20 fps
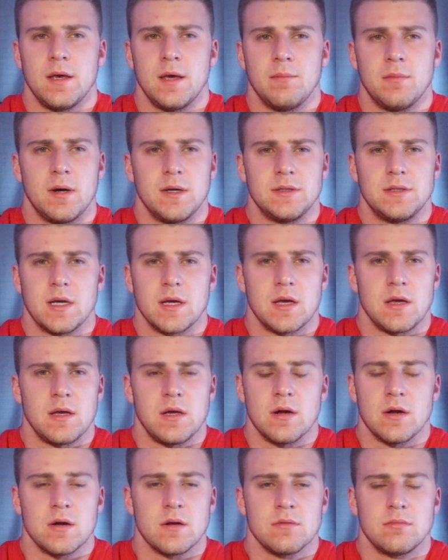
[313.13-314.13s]
it might take a
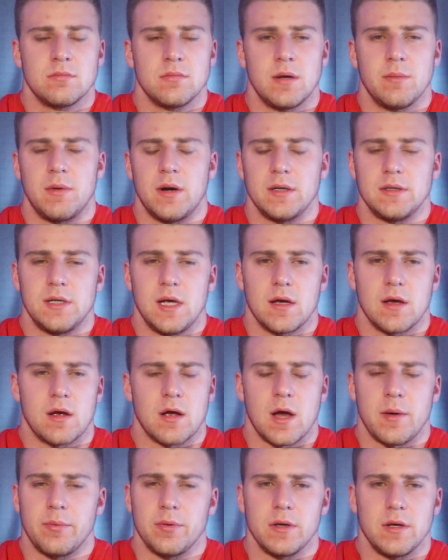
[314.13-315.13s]
year, it might take a
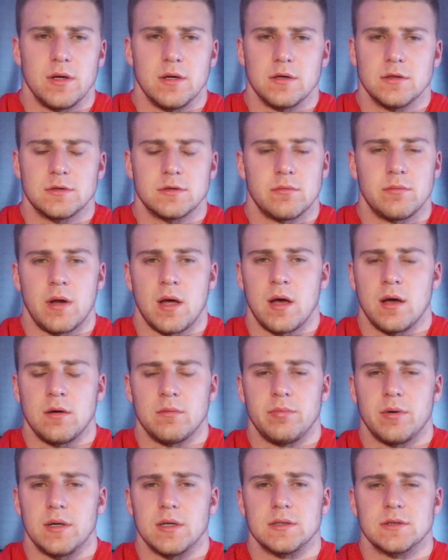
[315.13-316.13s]
couple of years from
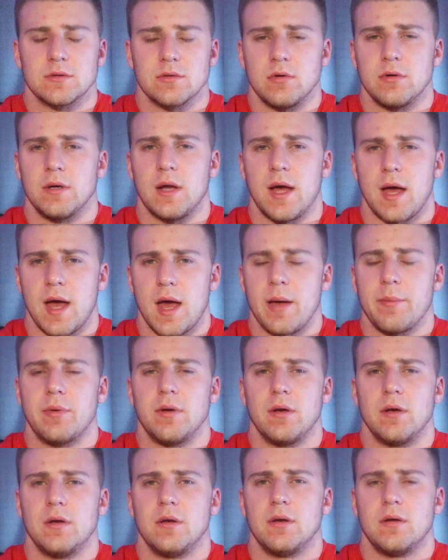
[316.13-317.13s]
now, but it's going to
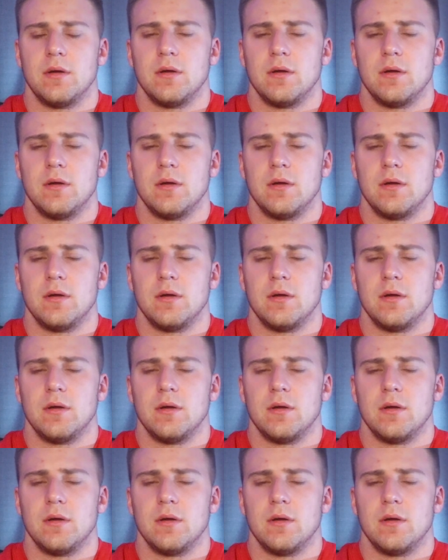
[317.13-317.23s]
happen.